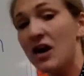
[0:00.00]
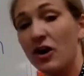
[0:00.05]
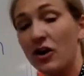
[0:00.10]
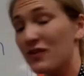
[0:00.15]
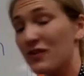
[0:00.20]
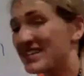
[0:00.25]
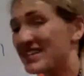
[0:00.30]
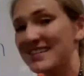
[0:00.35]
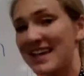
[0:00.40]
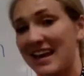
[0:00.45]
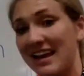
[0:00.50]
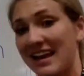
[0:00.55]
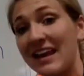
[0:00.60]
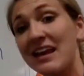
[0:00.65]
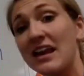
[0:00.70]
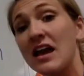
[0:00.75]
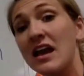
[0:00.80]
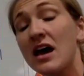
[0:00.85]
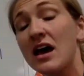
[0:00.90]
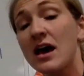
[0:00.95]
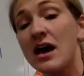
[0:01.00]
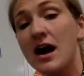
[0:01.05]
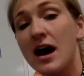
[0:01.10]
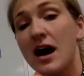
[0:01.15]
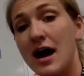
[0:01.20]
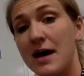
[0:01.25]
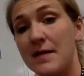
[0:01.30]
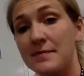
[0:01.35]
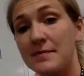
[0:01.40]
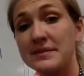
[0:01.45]
or the second
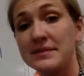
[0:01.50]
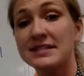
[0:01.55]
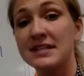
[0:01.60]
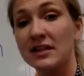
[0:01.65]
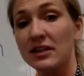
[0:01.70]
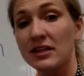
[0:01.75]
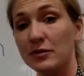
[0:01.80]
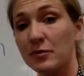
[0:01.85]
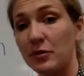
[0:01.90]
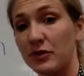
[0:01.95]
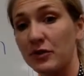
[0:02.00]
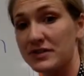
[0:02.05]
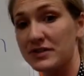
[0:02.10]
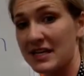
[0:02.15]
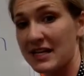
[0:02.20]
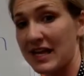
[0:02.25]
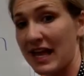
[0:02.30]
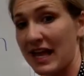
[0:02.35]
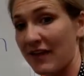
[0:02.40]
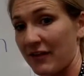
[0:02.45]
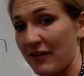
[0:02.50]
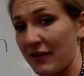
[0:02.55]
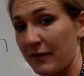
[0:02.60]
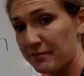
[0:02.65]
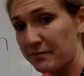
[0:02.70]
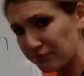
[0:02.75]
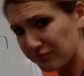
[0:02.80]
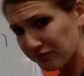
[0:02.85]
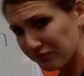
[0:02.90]
syllable together.